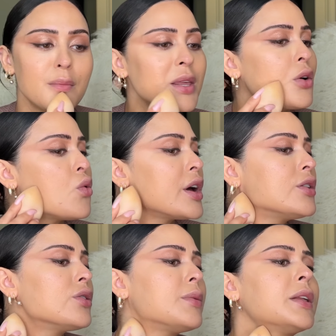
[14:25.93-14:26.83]
me the
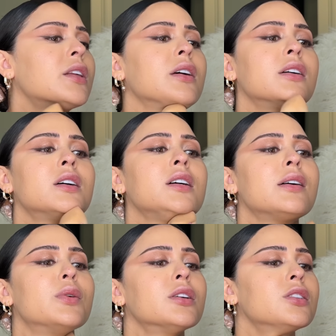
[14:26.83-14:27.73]
oil, give me the, ugh, I
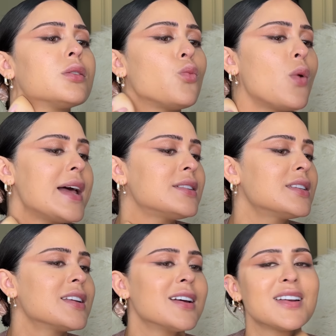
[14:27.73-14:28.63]
wanna look wet
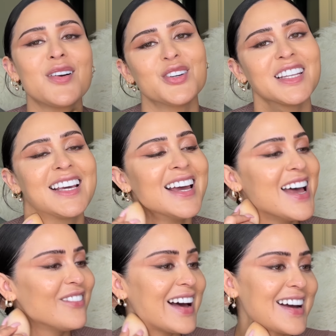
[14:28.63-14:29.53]
not really
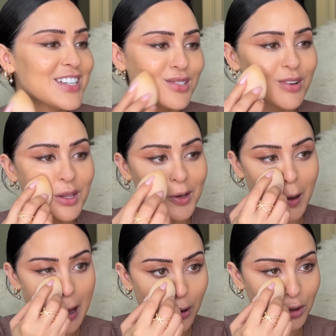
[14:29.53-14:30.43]
but i just want to look
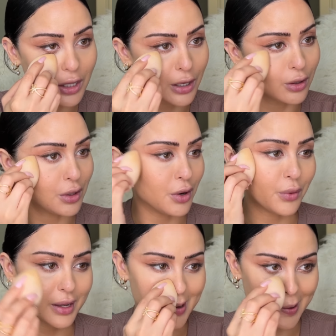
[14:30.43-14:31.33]
healthy and glowy you